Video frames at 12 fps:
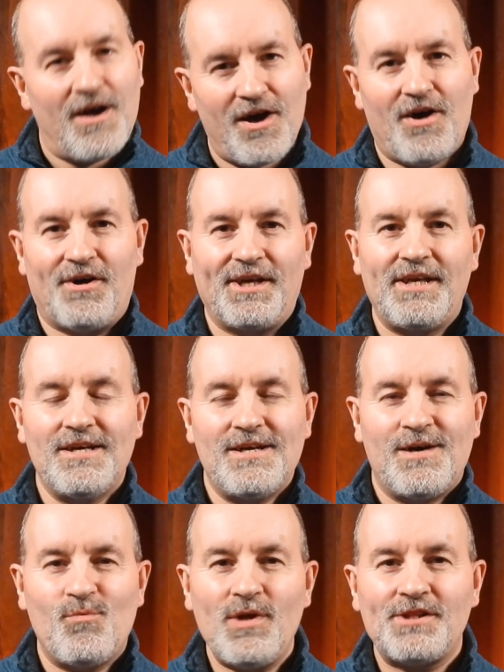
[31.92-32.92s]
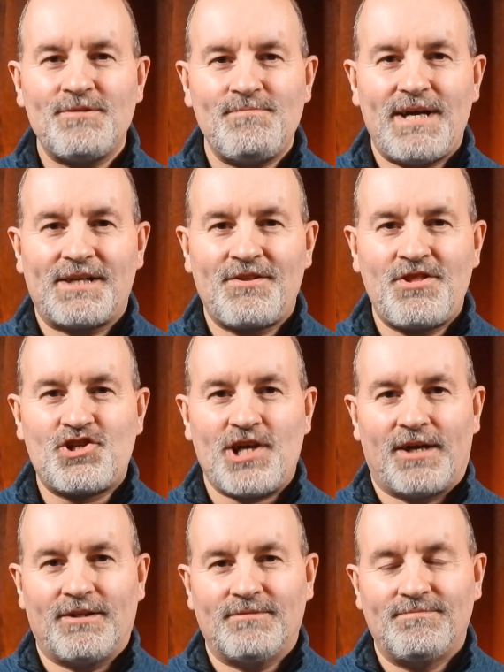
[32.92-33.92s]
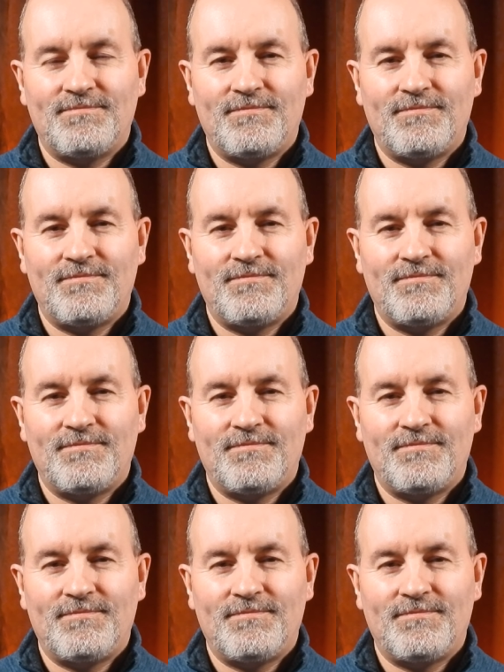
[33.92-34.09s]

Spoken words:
Hi and welcome back to the channel.